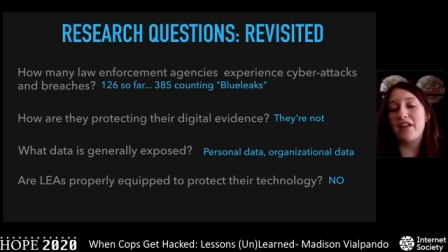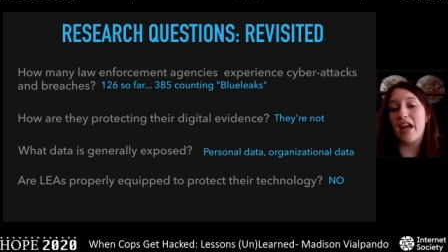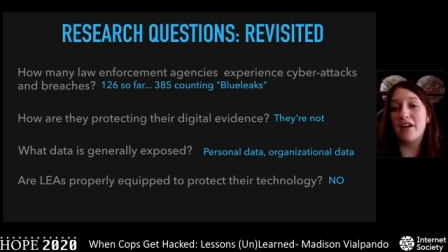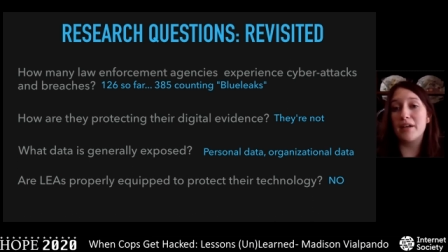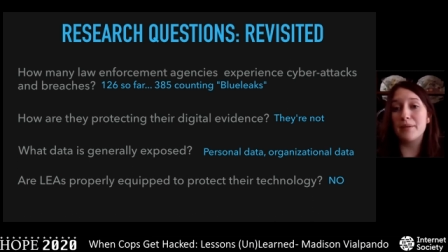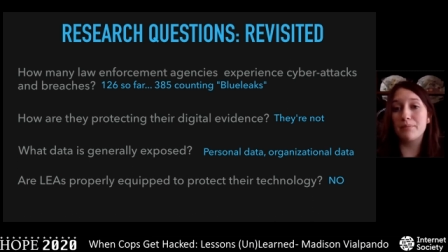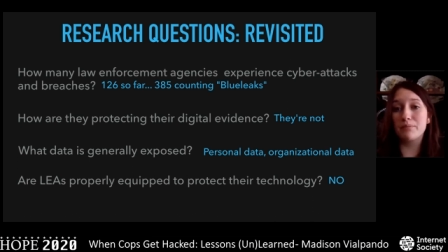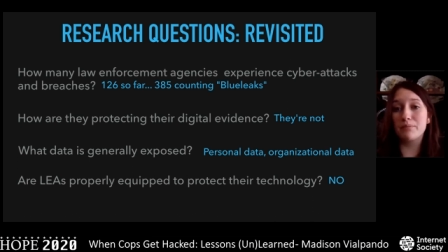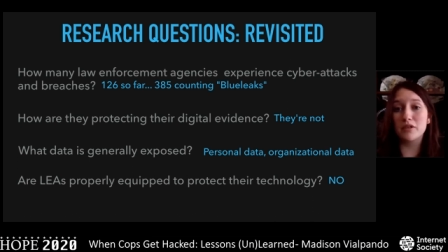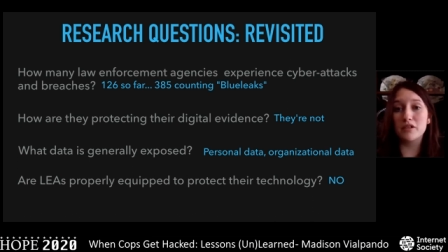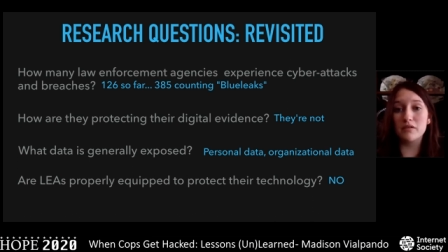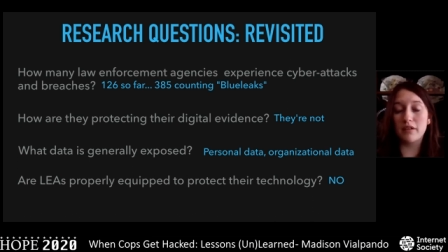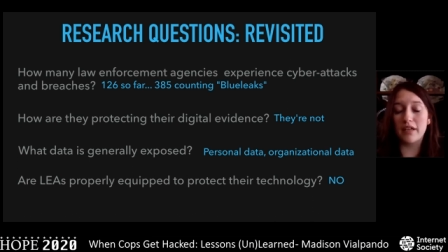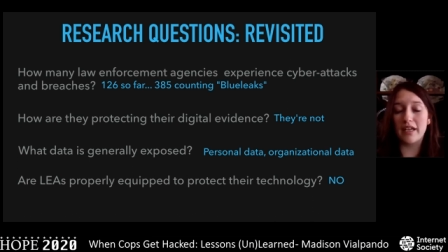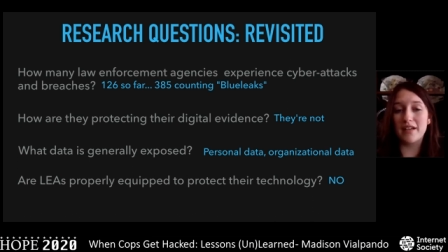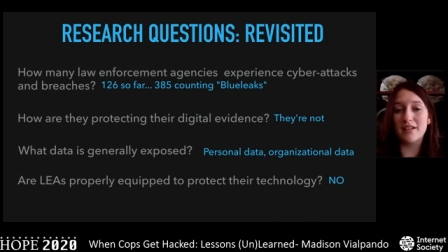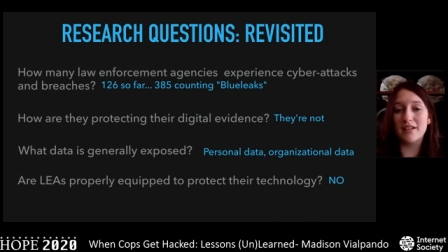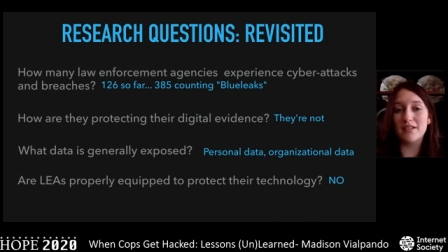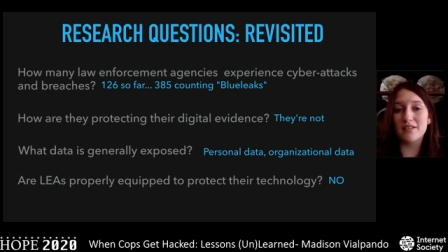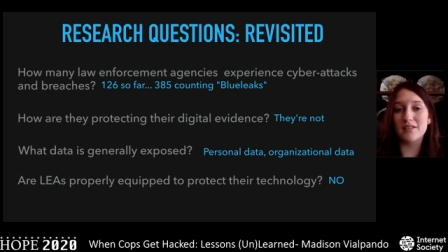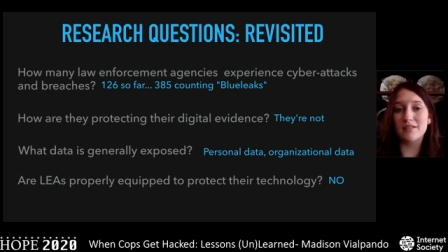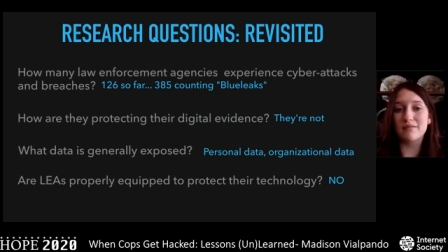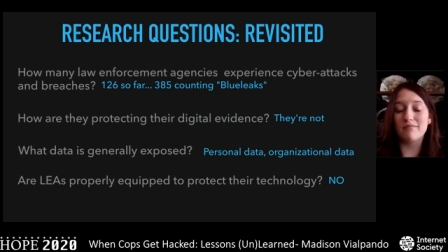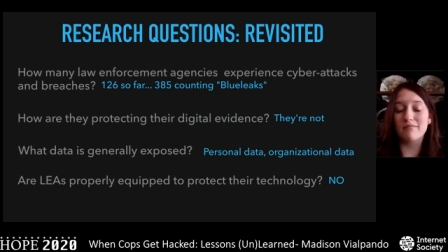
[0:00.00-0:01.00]
county
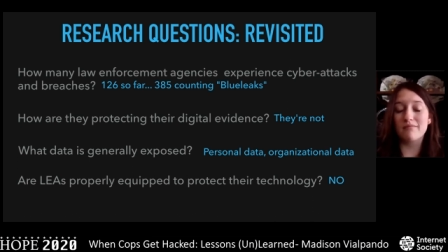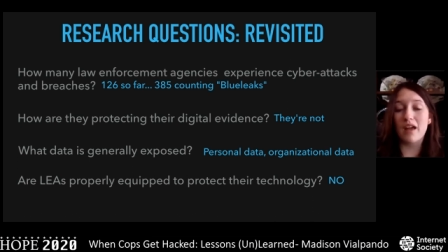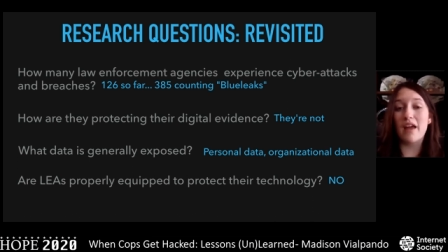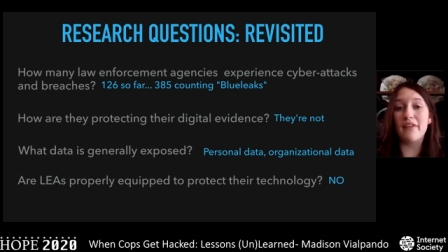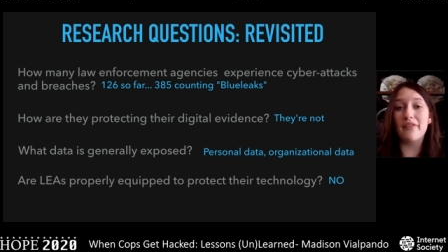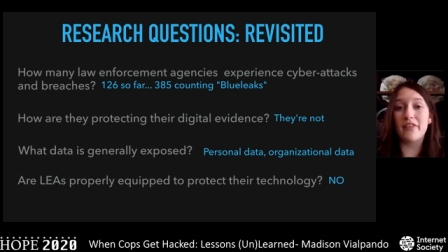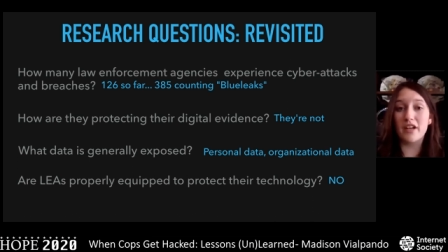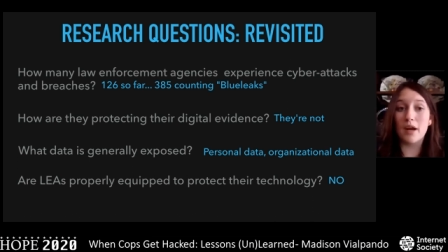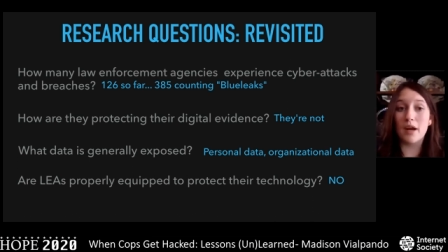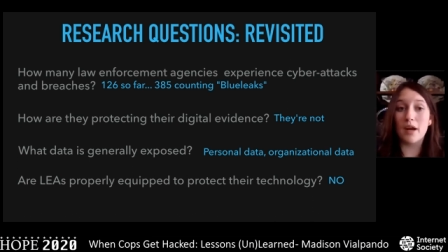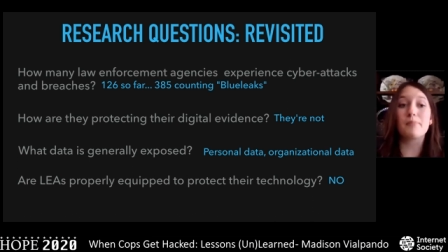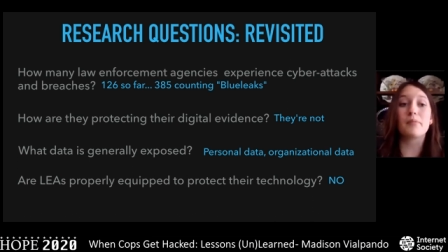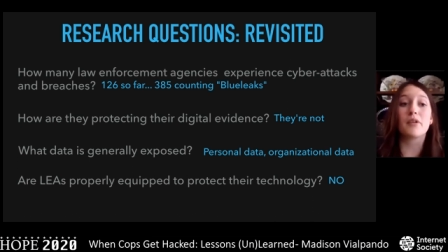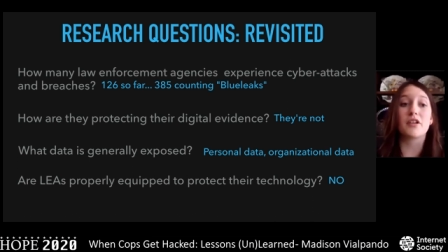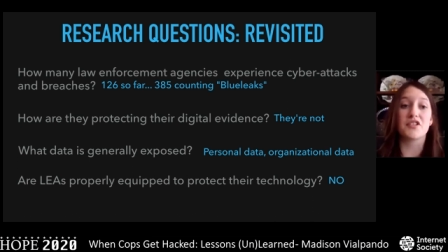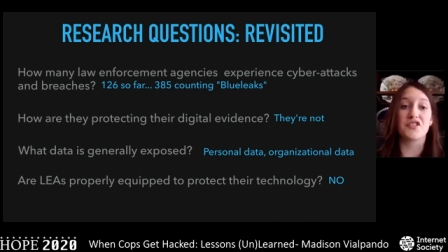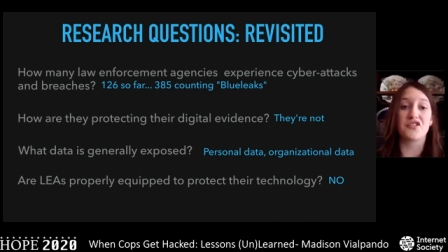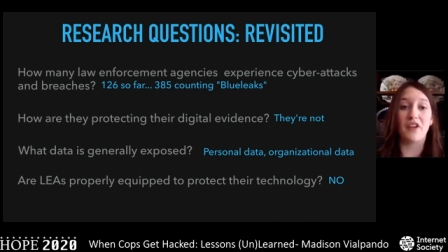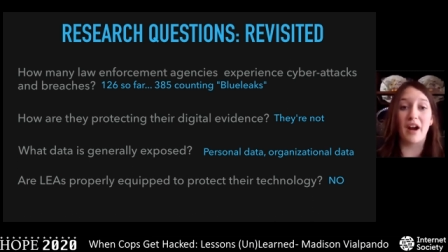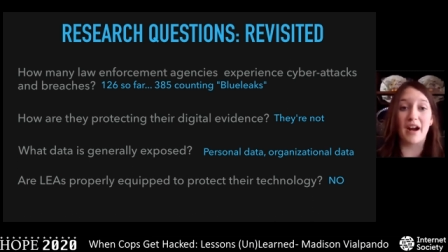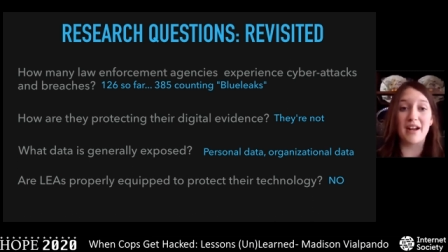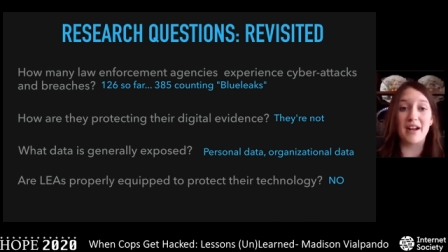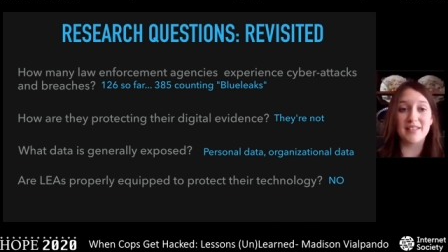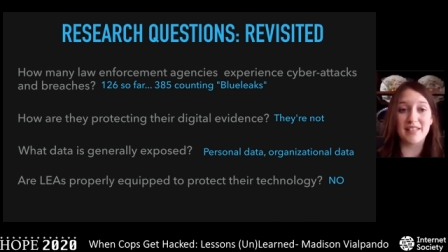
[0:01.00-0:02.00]
BlueLeaks, and the number
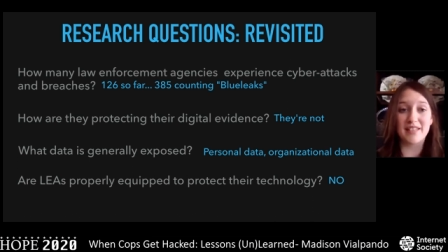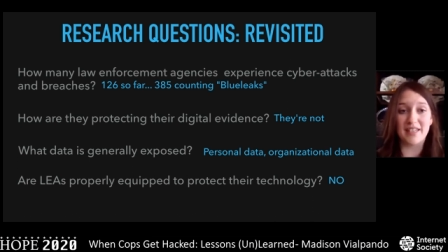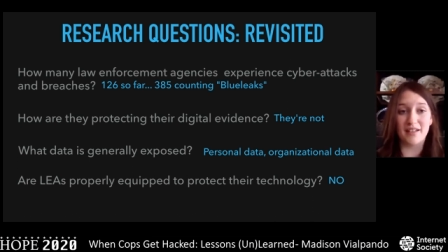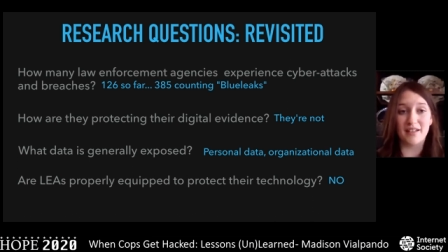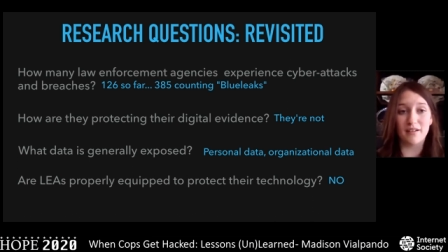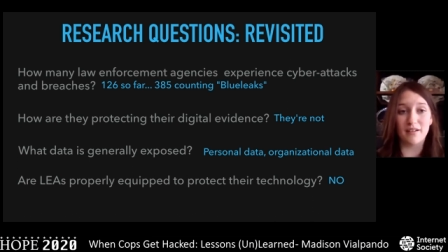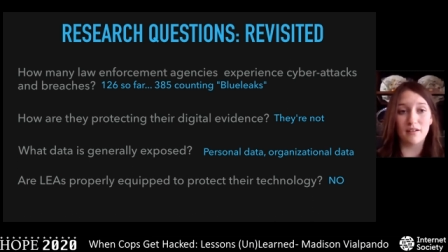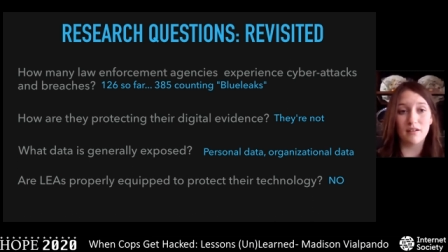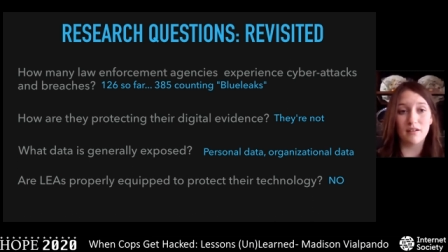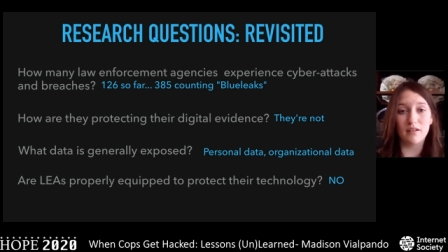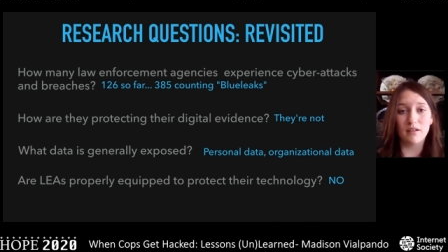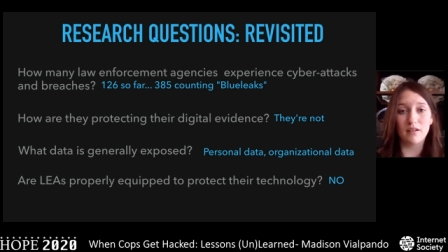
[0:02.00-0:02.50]
is rising.